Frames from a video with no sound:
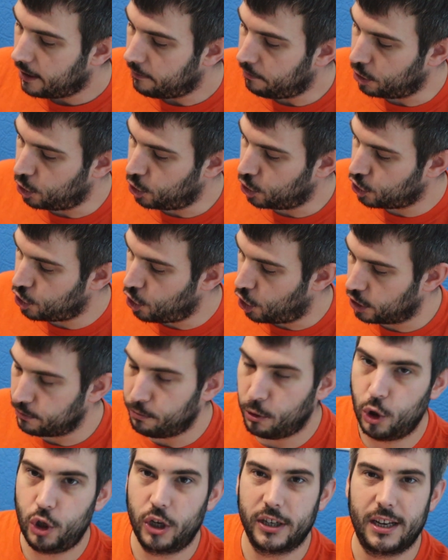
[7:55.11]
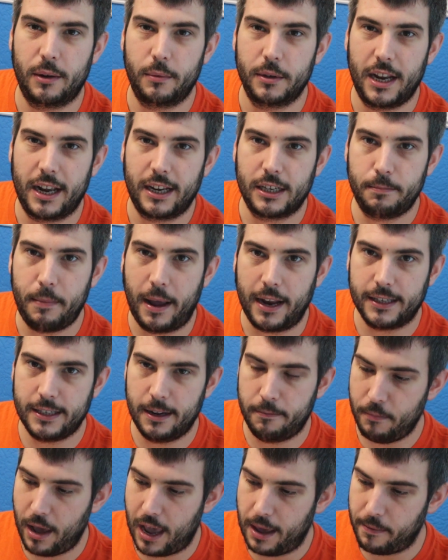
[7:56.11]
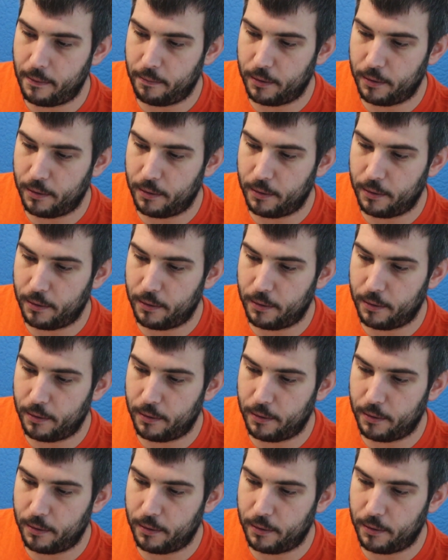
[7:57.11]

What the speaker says: But just not as much as I was expecting, maybe.